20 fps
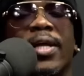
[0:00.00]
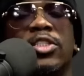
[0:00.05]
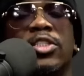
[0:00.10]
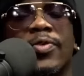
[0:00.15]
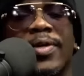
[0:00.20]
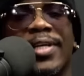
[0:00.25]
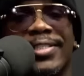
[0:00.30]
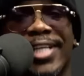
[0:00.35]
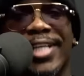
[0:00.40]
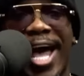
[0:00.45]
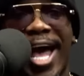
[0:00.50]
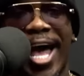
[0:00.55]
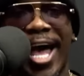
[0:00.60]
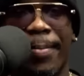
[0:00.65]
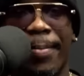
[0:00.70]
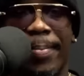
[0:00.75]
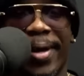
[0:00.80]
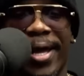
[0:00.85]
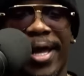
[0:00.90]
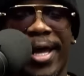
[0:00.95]
his
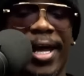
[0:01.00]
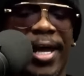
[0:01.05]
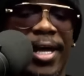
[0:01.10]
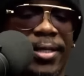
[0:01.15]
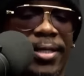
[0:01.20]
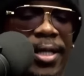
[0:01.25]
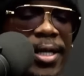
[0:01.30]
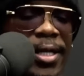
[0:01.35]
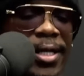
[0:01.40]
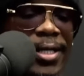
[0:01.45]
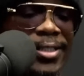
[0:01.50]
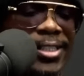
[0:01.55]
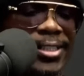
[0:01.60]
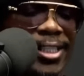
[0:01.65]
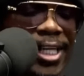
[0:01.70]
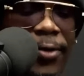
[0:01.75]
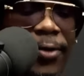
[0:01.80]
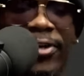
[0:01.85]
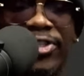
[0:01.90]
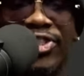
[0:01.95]
iPad.
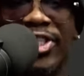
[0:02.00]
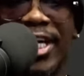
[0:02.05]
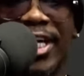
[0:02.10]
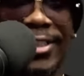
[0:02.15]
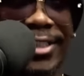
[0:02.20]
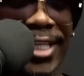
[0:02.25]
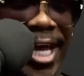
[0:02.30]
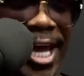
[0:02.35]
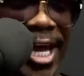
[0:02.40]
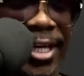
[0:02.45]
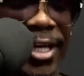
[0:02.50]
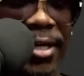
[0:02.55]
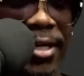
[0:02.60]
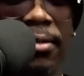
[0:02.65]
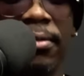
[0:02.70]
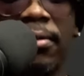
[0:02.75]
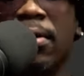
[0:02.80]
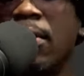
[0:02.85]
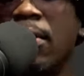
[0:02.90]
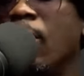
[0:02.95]
Sarah Jakes had it,
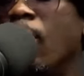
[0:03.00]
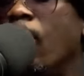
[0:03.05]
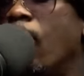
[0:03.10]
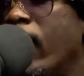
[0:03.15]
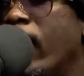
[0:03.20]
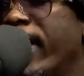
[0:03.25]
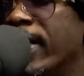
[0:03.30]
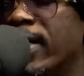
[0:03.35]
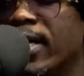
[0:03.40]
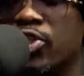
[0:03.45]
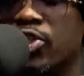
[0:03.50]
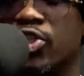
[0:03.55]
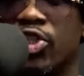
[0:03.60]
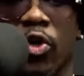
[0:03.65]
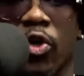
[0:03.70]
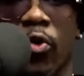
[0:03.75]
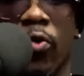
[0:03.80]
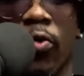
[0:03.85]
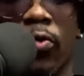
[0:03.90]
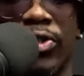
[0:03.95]
went and
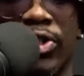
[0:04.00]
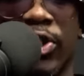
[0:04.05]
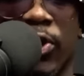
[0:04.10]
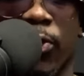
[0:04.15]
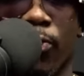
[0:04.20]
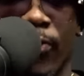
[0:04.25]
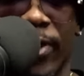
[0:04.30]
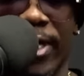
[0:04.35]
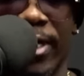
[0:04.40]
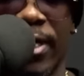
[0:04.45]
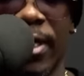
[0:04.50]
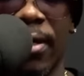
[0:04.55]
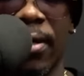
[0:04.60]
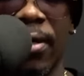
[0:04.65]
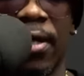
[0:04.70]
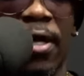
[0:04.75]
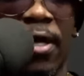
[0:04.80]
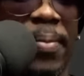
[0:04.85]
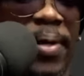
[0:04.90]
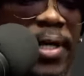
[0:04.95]
showed Serita
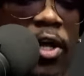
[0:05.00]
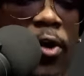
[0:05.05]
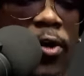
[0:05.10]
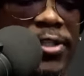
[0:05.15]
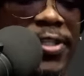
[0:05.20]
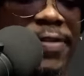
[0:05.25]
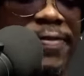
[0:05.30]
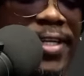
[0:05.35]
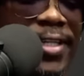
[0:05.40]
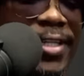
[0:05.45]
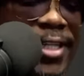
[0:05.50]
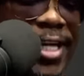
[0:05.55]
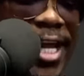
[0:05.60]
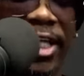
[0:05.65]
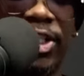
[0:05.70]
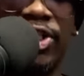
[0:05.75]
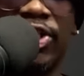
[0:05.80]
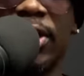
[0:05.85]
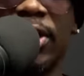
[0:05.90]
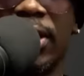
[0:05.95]
because of the
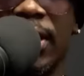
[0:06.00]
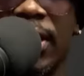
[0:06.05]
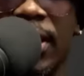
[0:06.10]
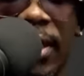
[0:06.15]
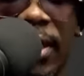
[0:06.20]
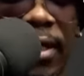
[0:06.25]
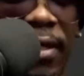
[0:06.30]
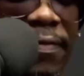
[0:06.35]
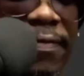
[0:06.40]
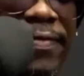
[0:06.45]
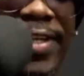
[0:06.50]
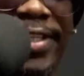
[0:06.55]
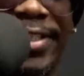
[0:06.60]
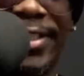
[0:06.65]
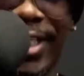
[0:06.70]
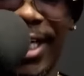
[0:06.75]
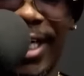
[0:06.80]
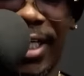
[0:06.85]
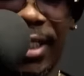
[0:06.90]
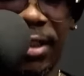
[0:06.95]
nature of the
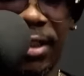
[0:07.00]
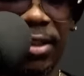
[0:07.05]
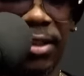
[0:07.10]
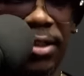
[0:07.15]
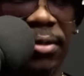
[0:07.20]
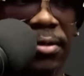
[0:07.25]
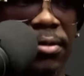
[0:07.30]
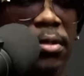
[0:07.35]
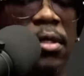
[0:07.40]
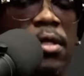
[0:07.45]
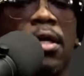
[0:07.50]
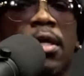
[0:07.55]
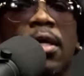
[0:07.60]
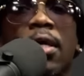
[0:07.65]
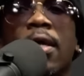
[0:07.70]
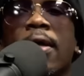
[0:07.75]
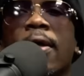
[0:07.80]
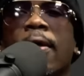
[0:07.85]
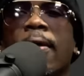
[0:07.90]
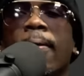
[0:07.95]
text.
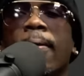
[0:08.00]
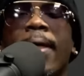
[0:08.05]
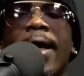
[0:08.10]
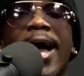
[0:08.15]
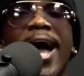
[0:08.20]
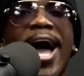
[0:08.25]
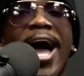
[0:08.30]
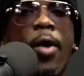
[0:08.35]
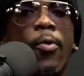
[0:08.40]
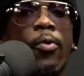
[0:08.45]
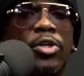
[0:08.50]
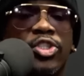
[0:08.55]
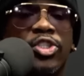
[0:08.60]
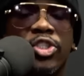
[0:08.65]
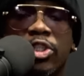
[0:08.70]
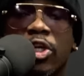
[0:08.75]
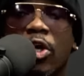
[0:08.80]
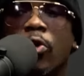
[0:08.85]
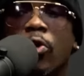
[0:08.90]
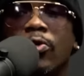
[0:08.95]
I was
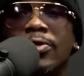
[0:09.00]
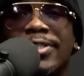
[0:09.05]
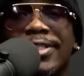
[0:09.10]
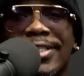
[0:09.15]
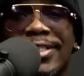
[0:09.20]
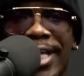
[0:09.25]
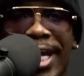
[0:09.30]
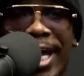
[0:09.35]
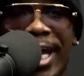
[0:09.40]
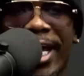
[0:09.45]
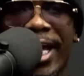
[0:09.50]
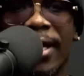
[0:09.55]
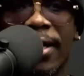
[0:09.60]
told today